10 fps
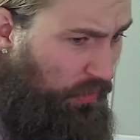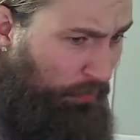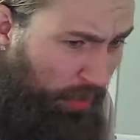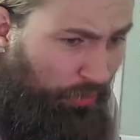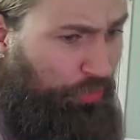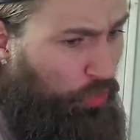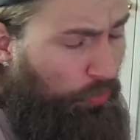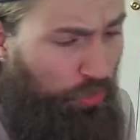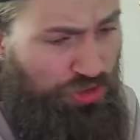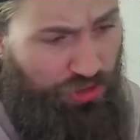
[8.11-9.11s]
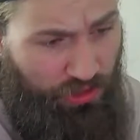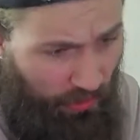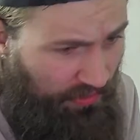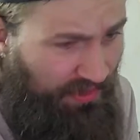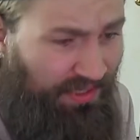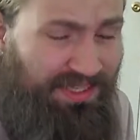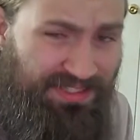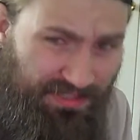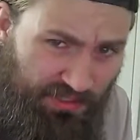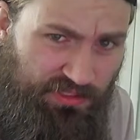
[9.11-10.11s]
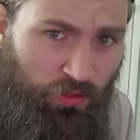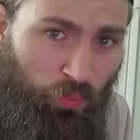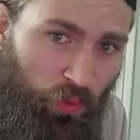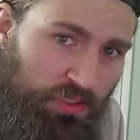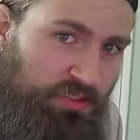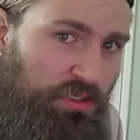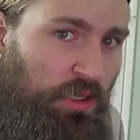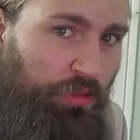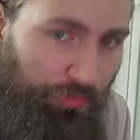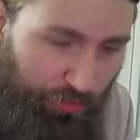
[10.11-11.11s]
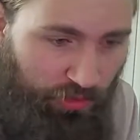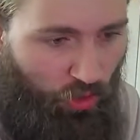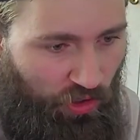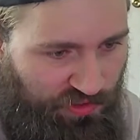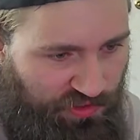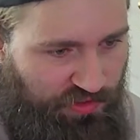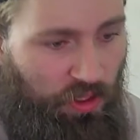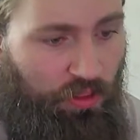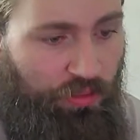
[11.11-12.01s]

Petr, no mercy, Yan, 16 wins, 3 losses,